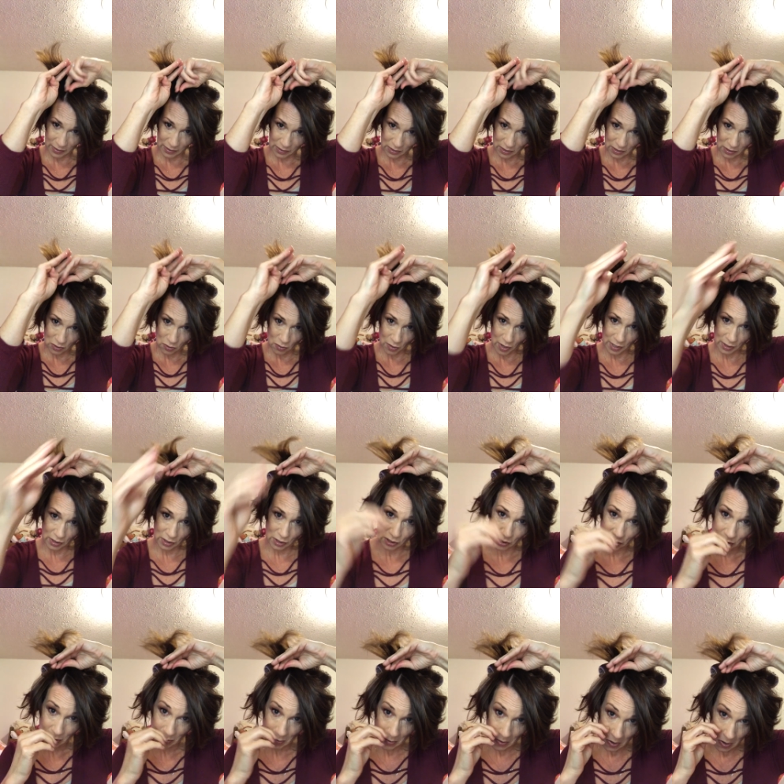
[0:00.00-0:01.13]
this is going to
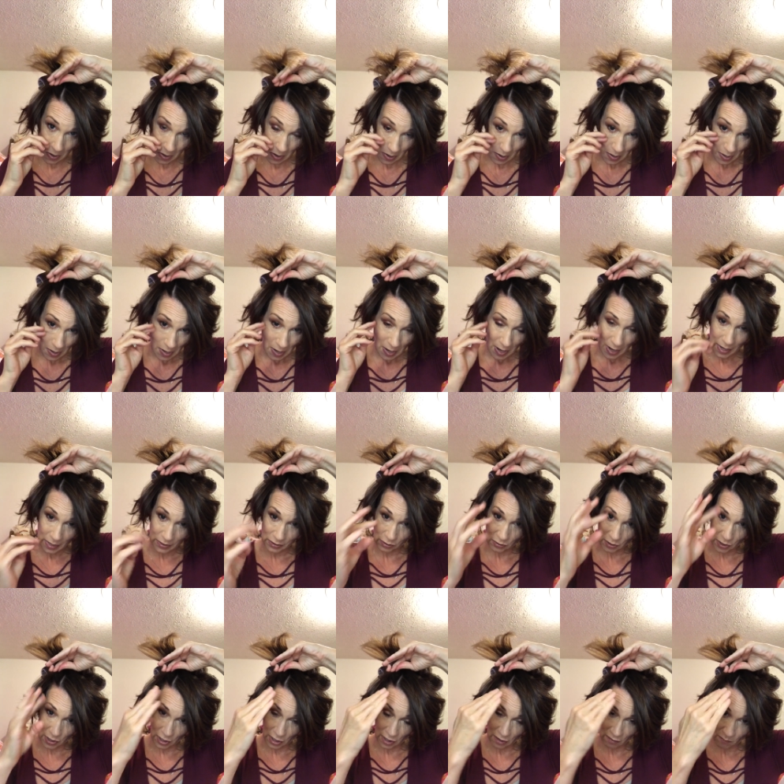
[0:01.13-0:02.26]
do, it's
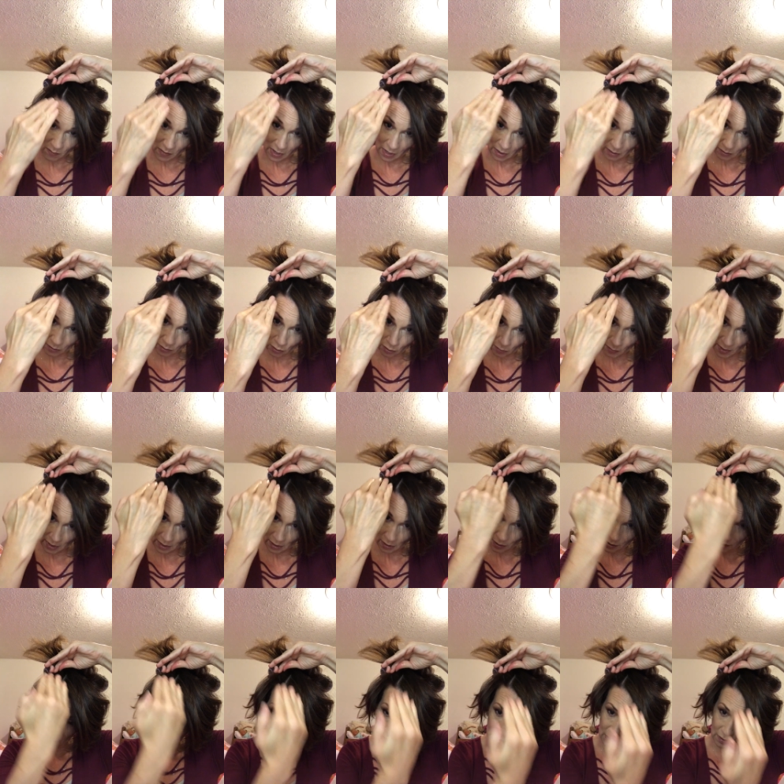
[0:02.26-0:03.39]
gonna give me a little bit of
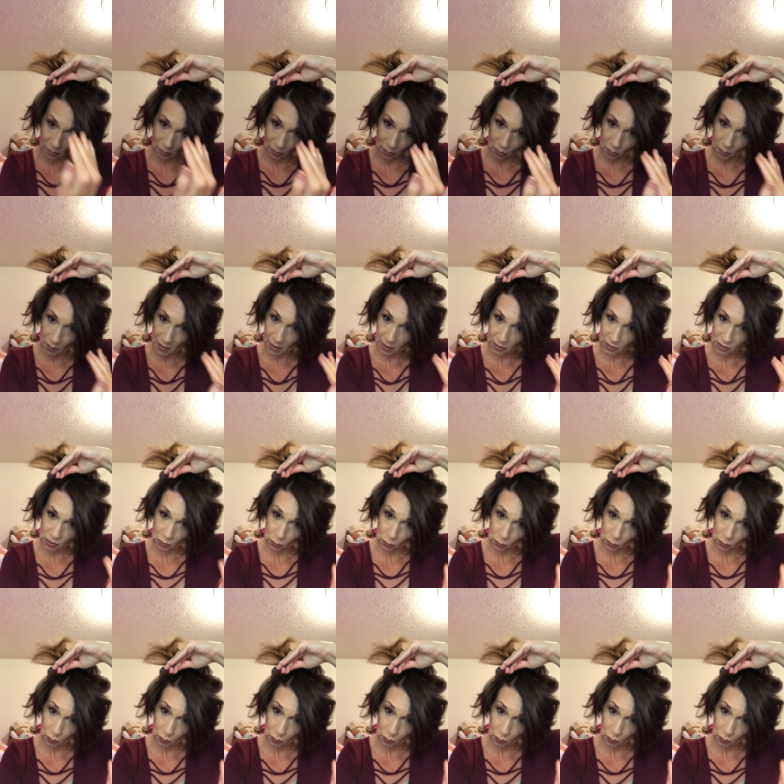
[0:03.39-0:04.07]
lift and a little bit of